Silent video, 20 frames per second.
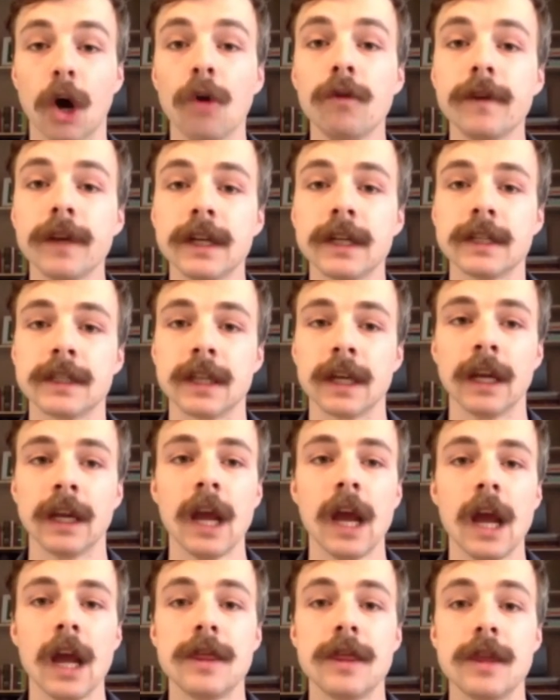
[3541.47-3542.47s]
COVID is that
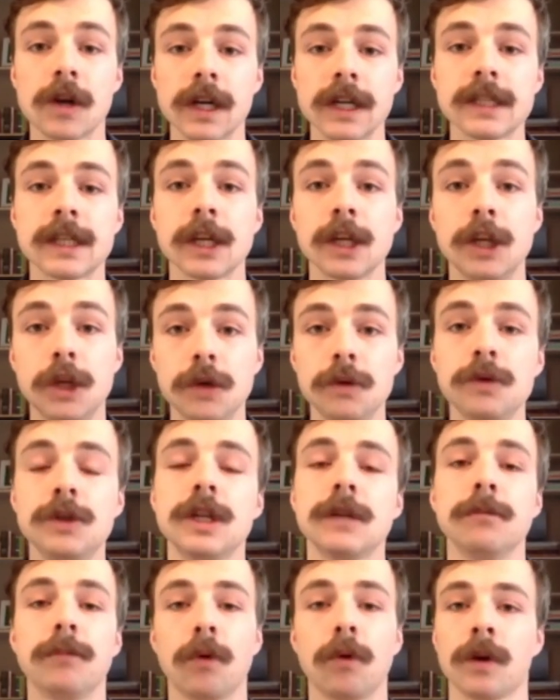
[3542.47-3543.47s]
there is a huge
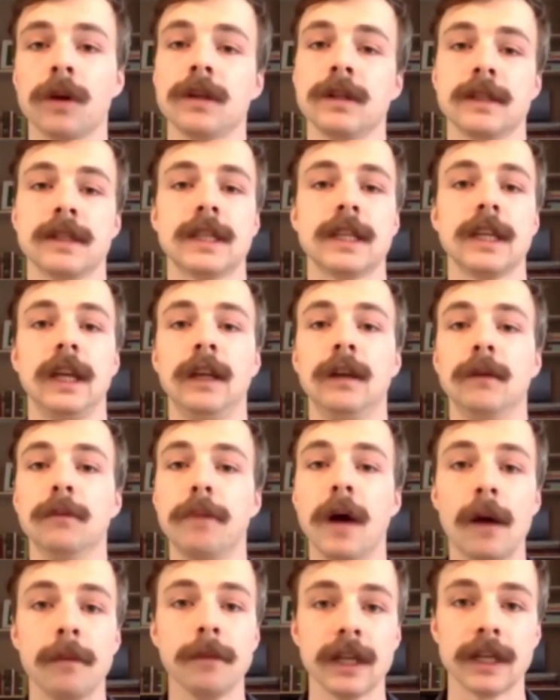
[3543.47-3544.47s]
importance in
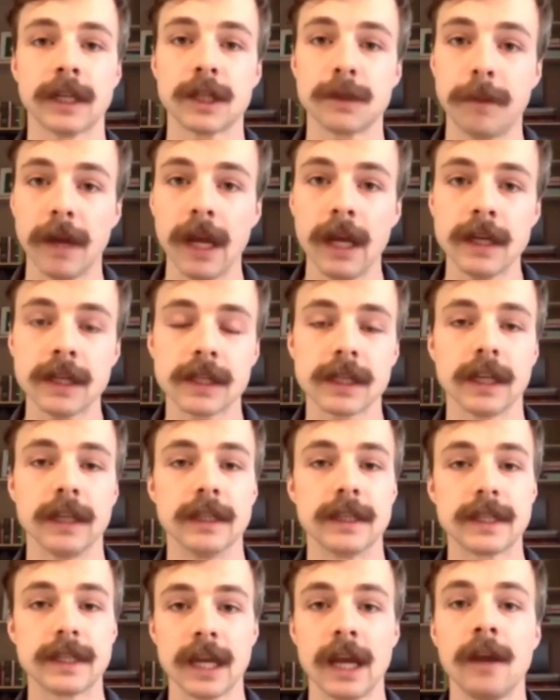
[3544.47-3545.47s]
public space, in
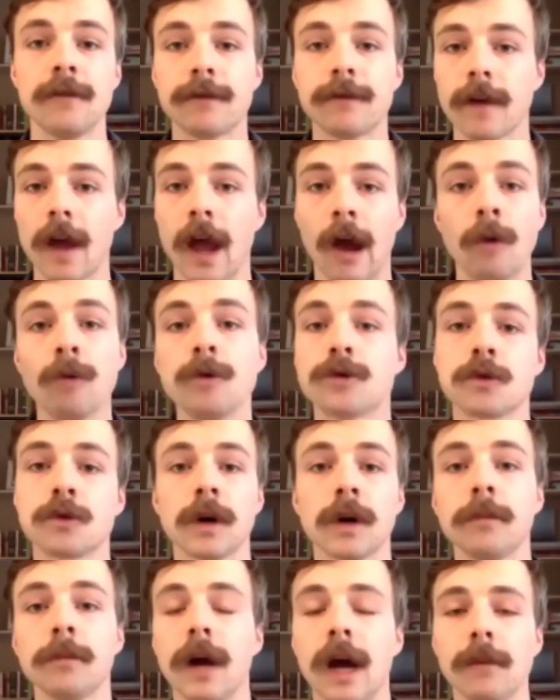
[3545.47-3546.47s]
safe
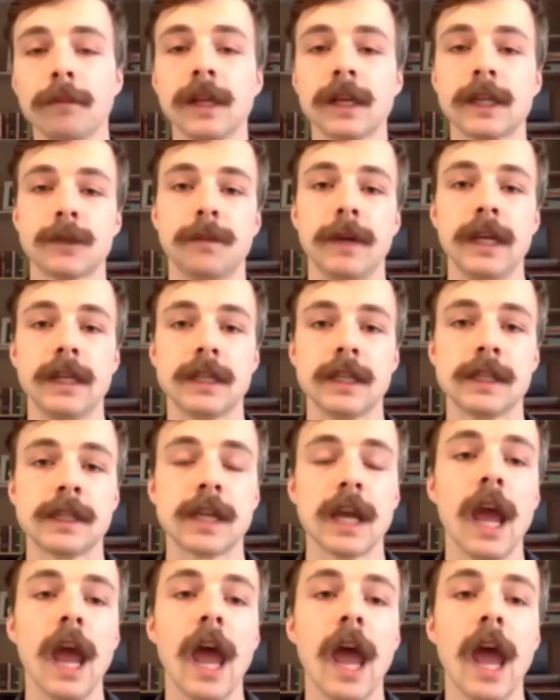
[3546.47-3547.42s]
outdoor public spaces.